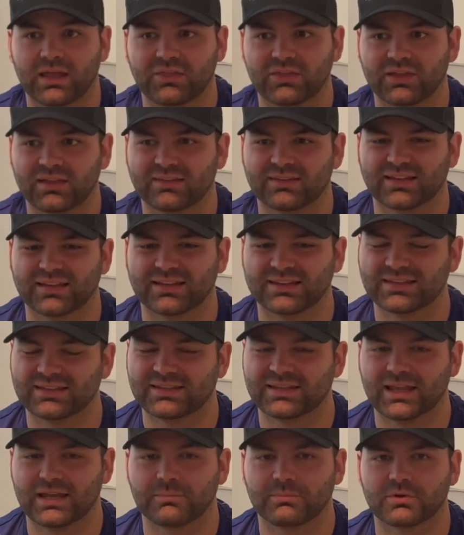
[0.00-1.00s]
I think it's like
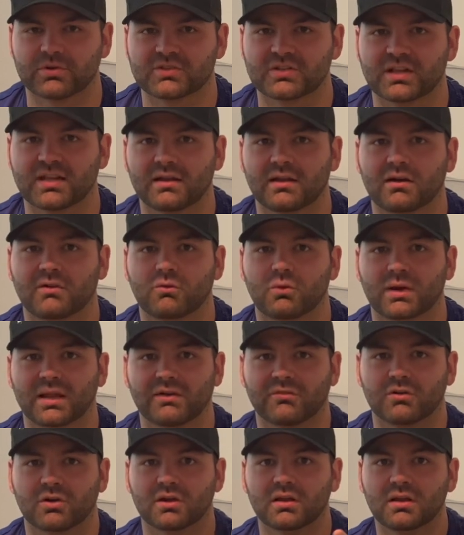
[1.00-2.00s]
10% of
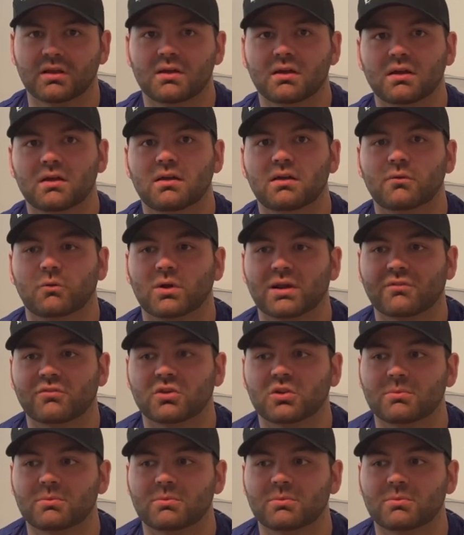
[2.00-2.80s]
whatever